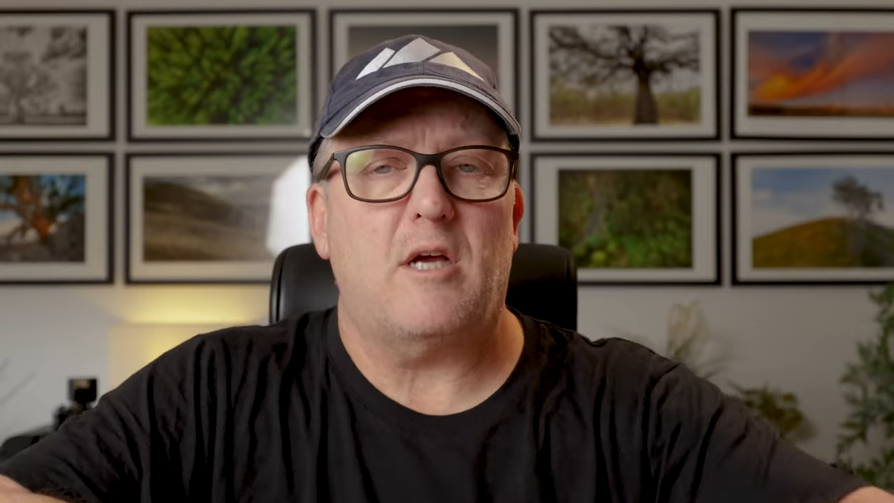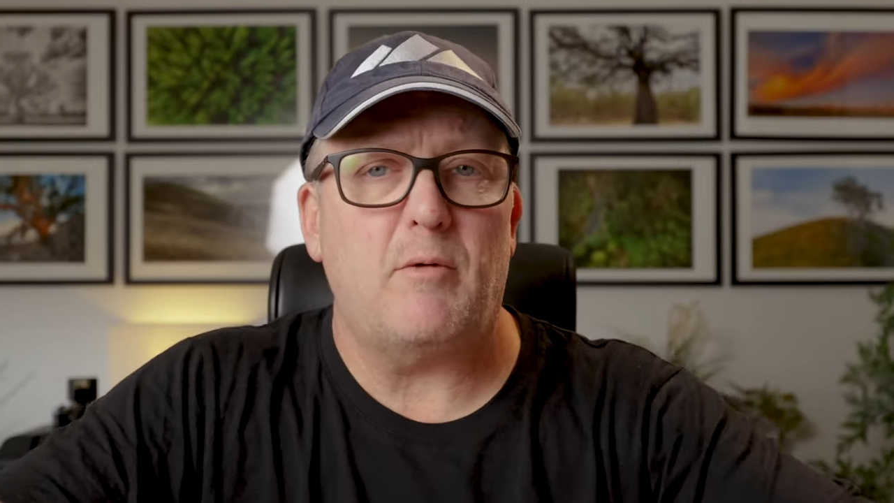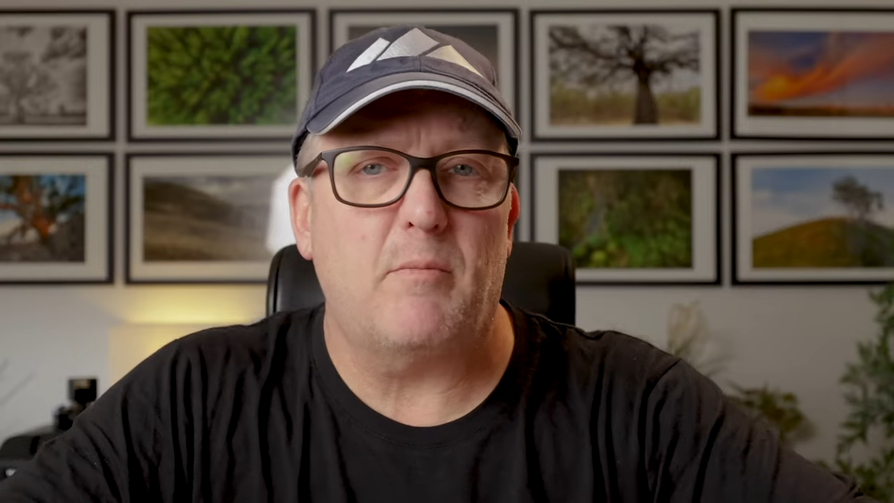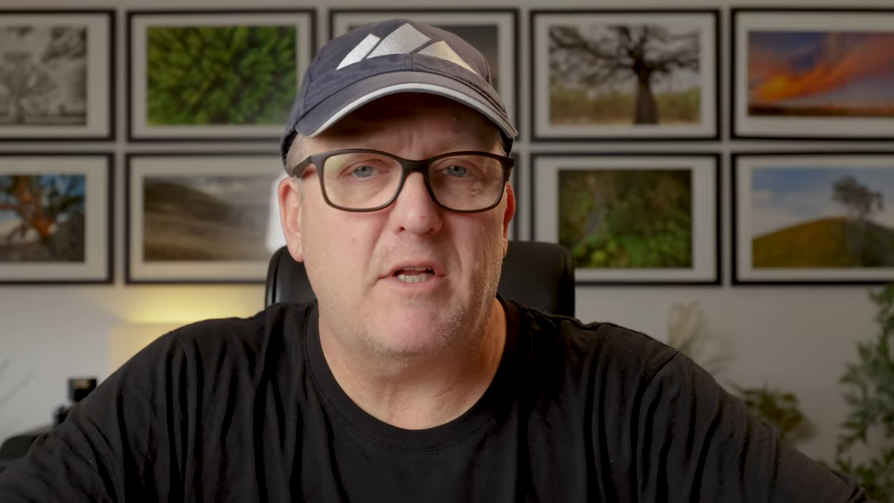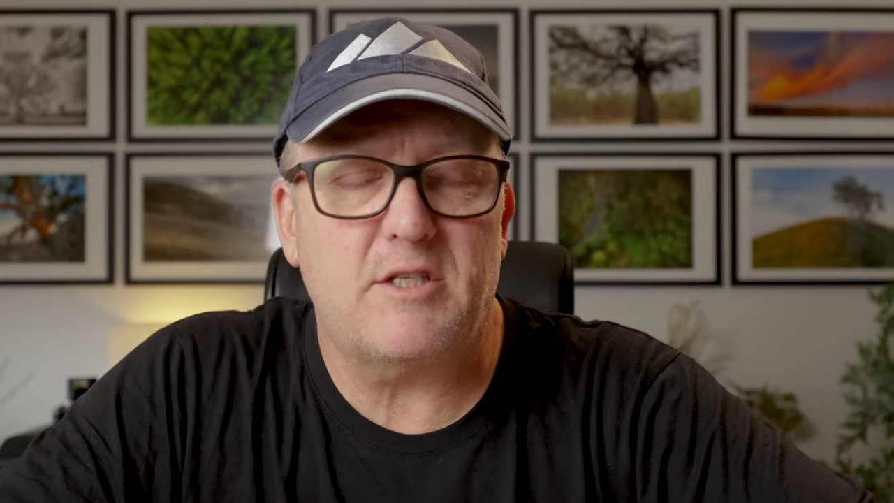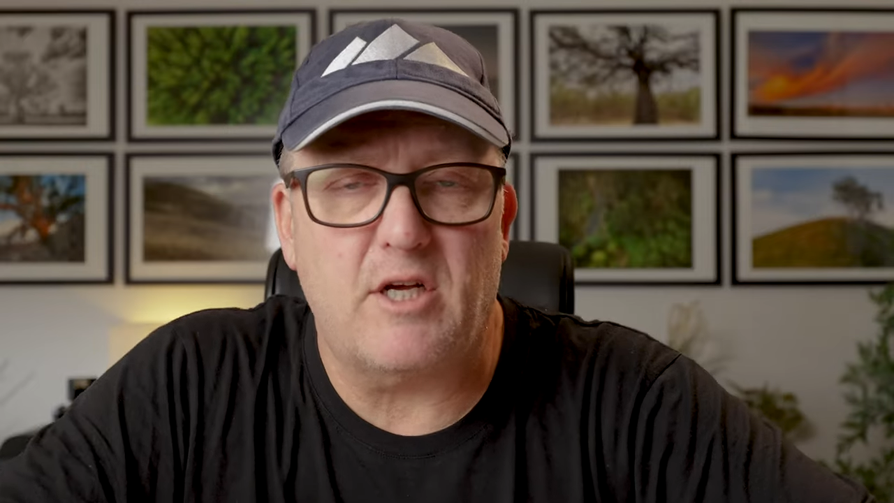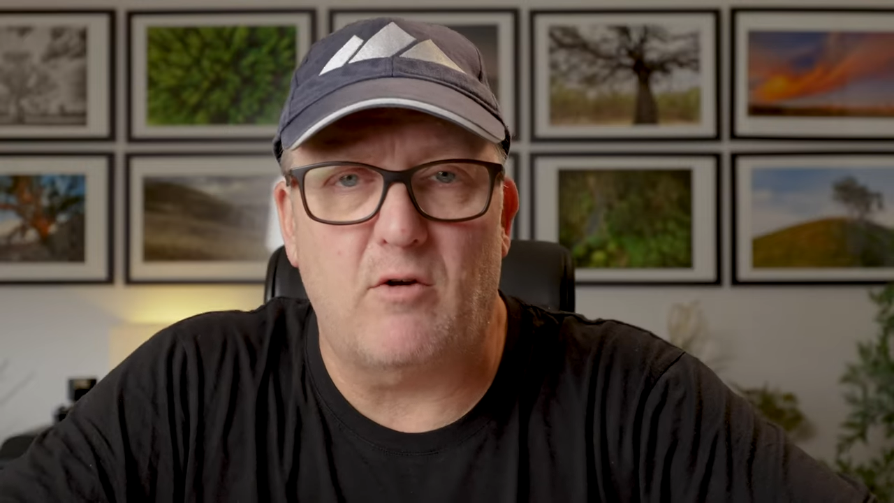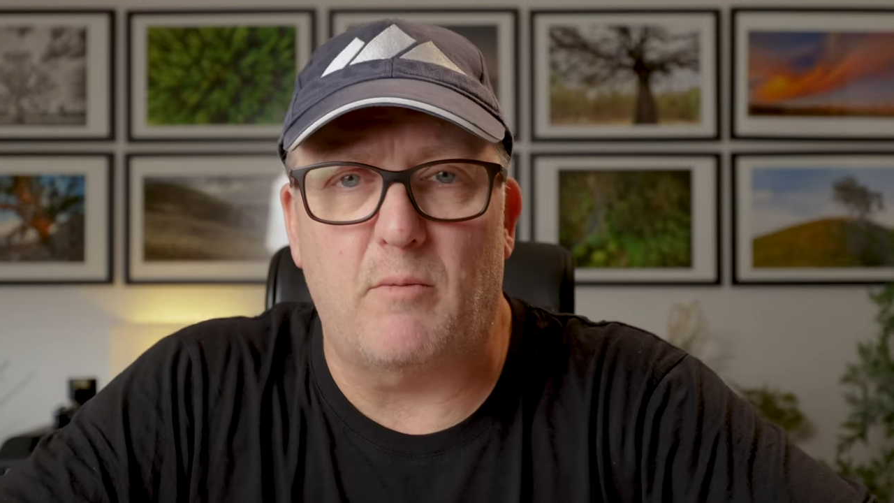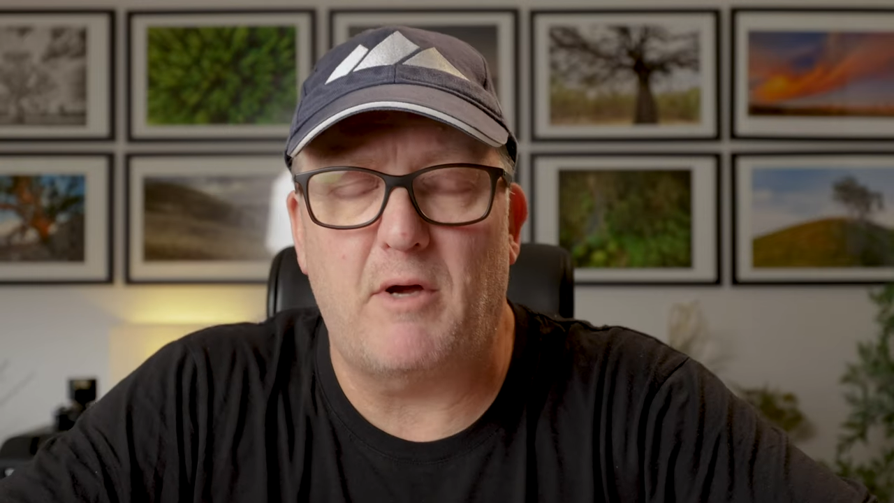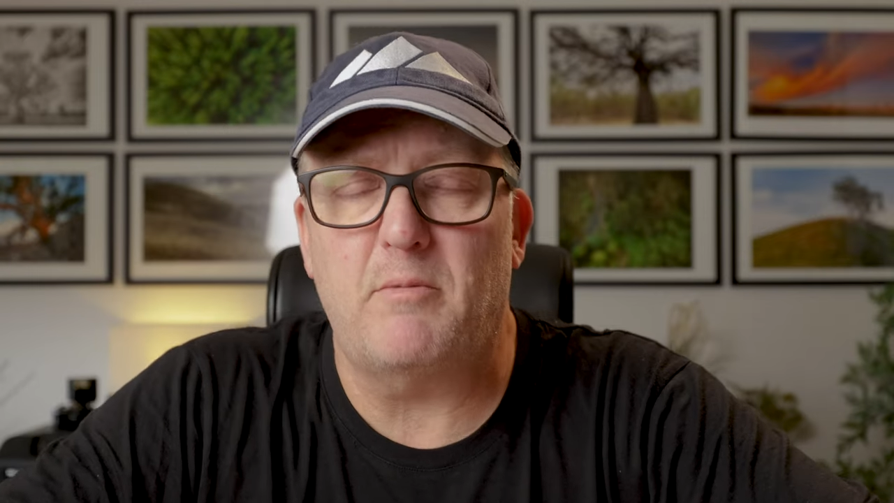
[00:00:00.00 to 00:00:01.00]
couple of months
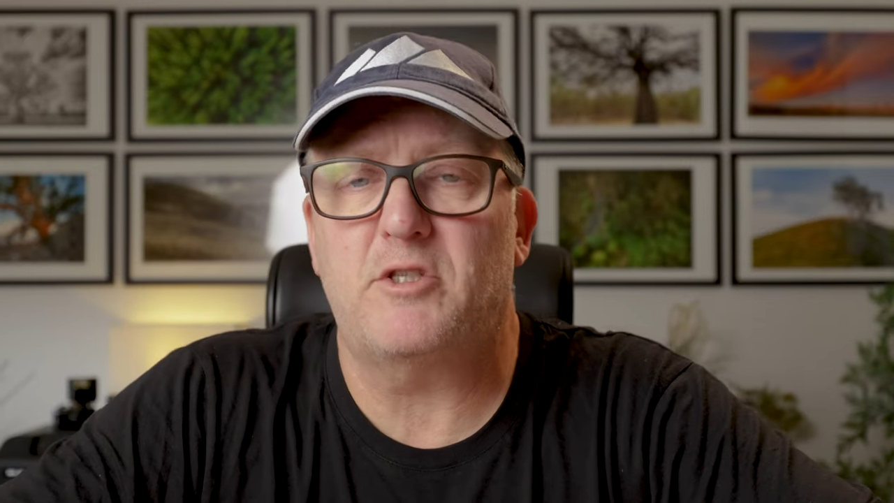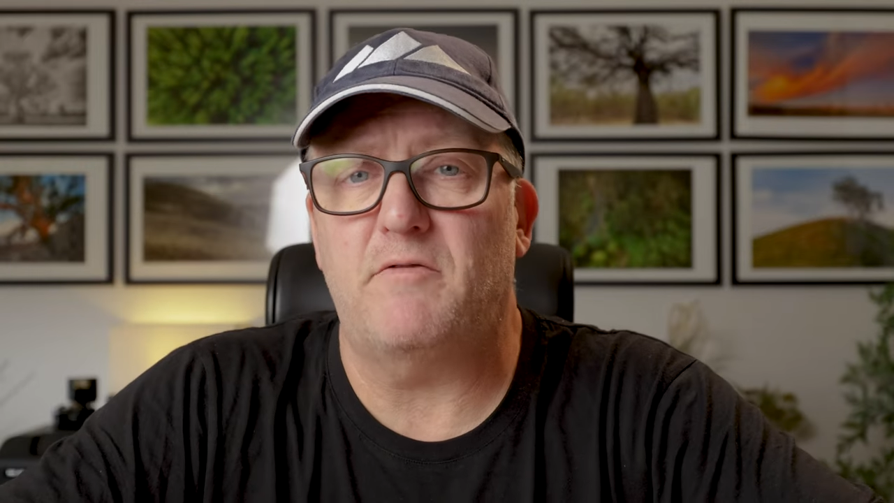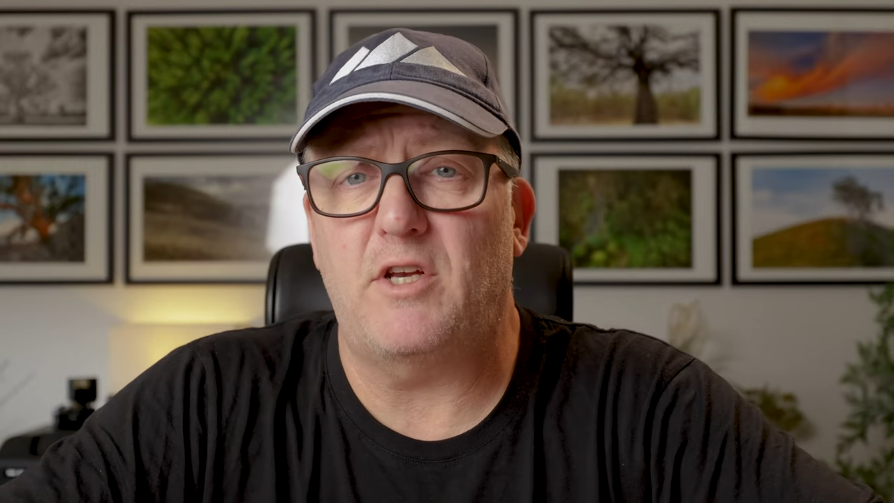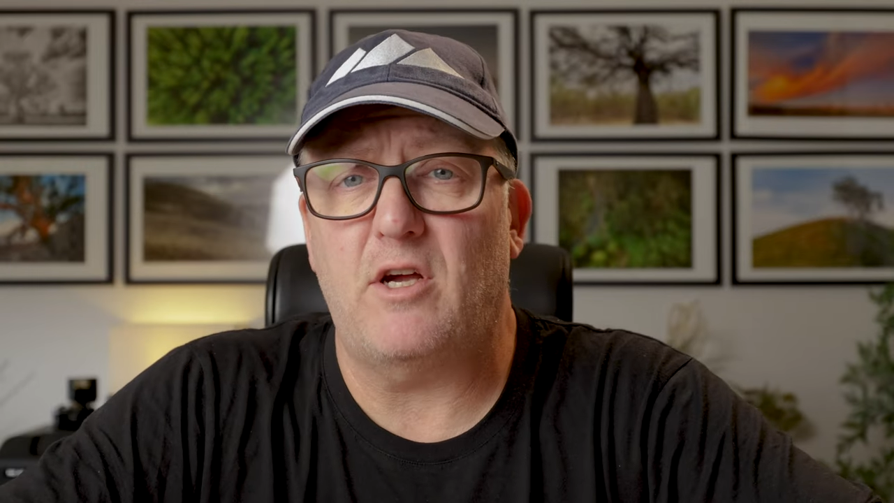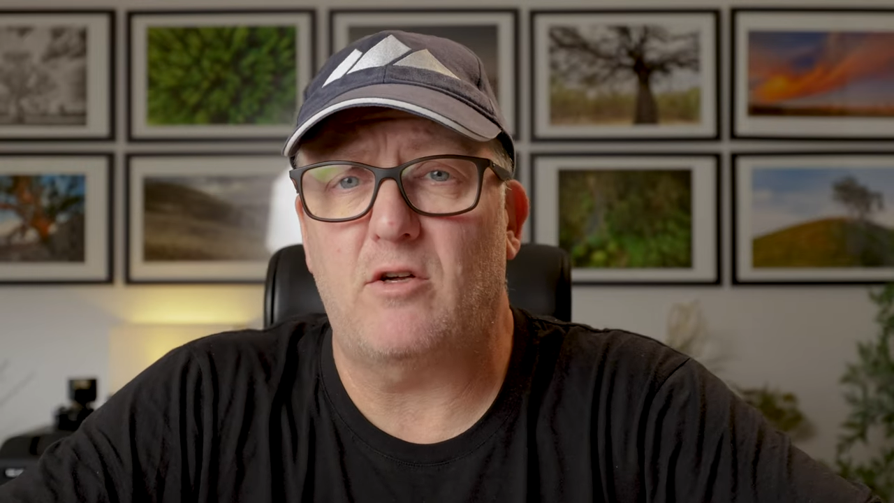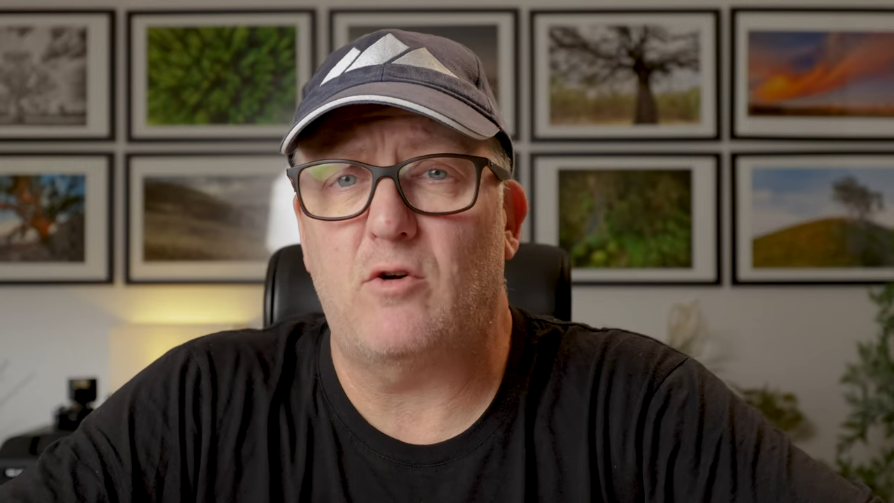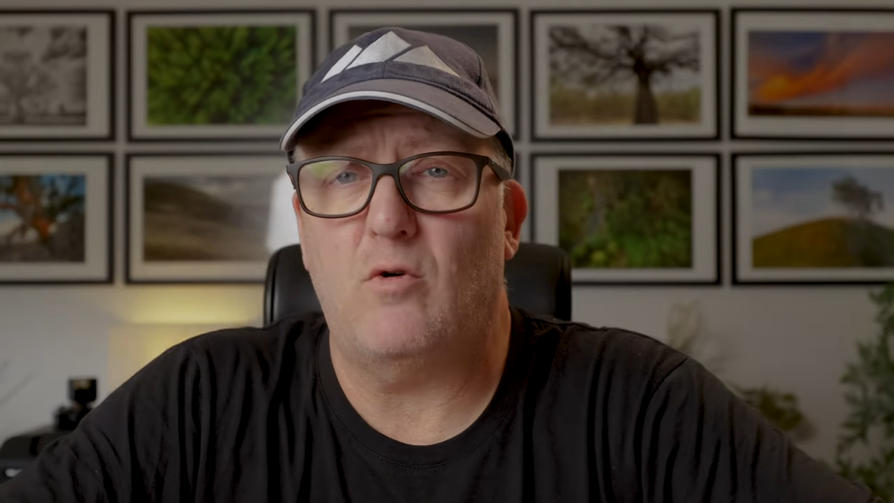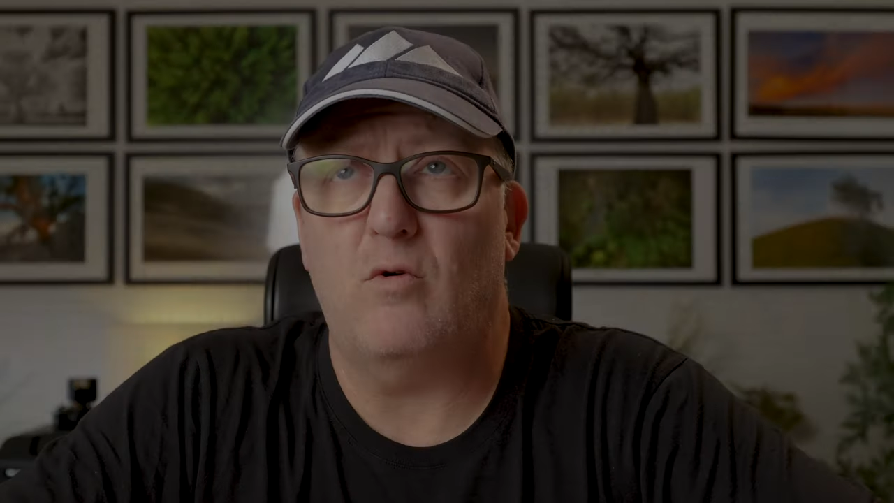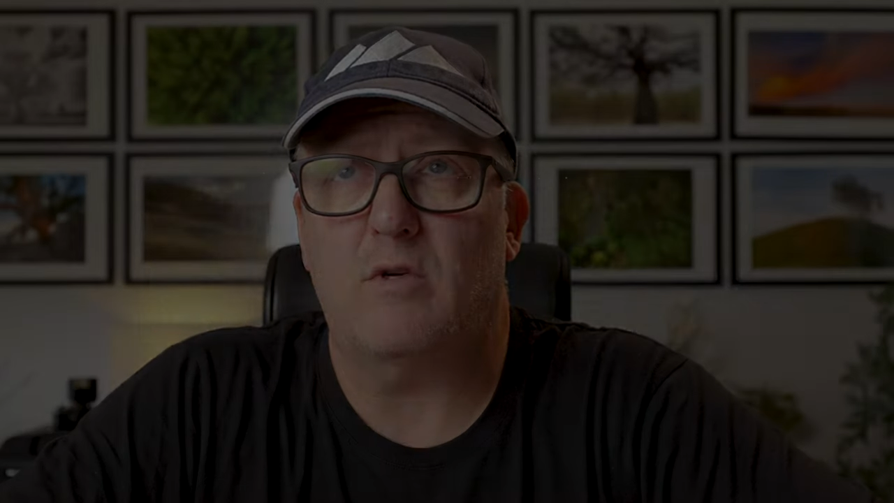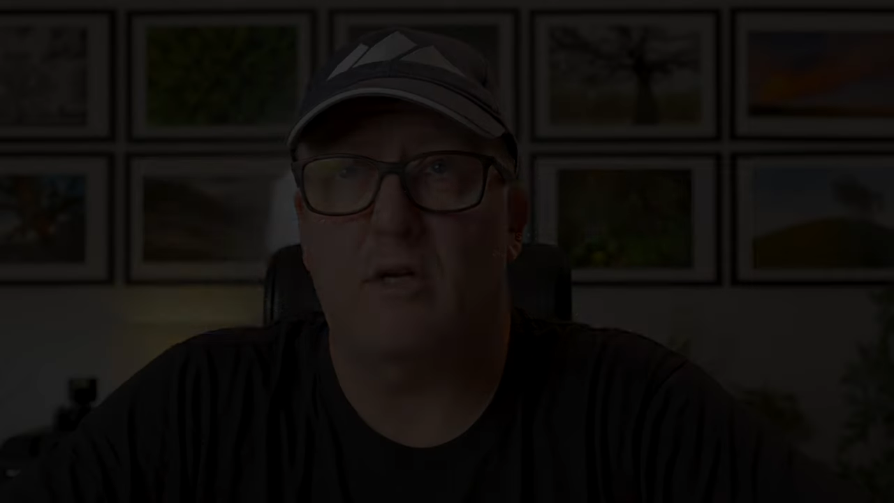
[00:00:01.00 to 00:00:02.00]
ago, I published a video
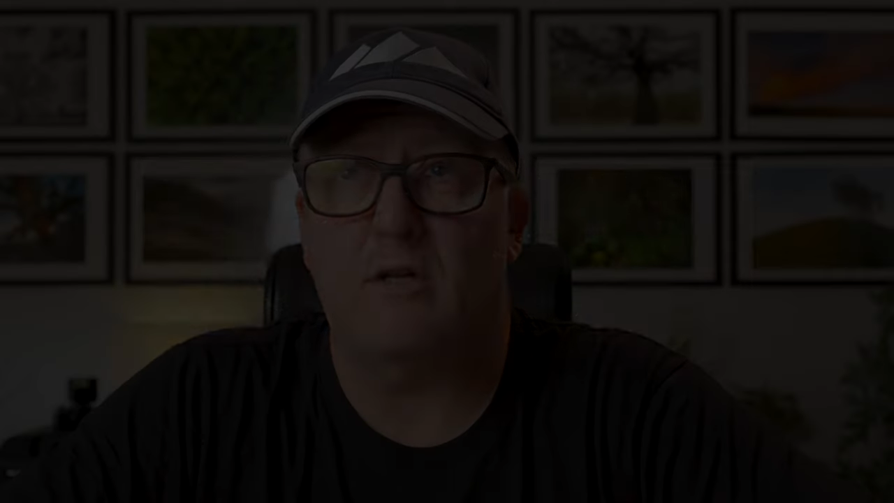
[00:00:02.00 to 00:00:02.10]
called